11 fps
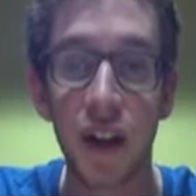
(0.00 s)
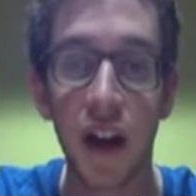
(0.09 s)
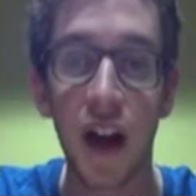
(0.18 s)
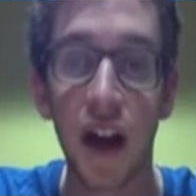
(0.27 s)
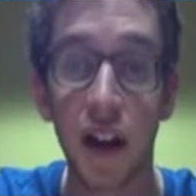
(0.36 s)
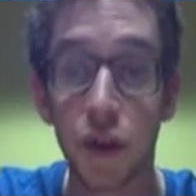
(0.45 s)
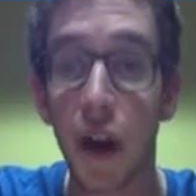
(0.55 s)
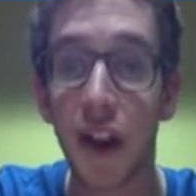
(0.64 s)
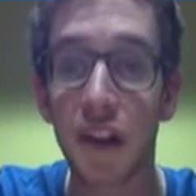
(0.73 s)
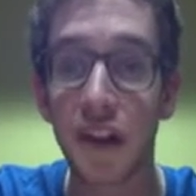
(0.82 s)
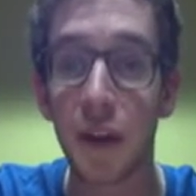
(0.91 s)
as well
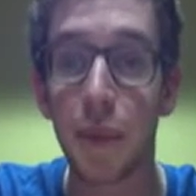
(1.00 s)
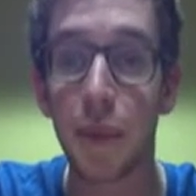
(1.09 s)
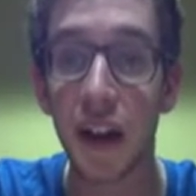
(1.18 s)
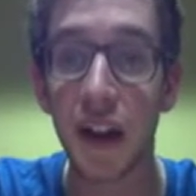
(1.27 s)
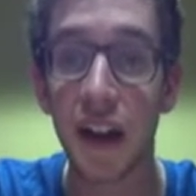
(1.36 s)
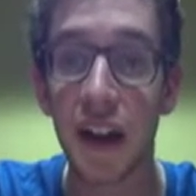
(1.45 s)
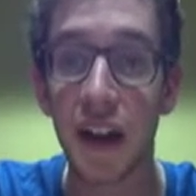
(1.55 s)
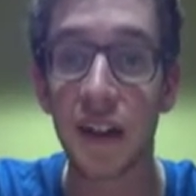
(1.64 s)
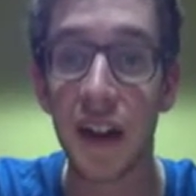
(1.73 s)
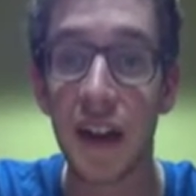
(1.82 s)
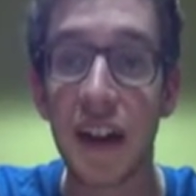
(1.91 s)
as his ability
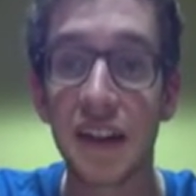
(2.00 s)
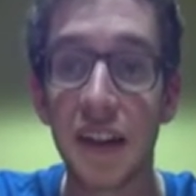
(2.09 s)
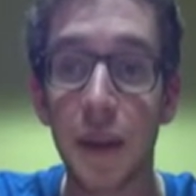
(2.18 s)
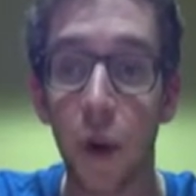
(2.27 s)
to easily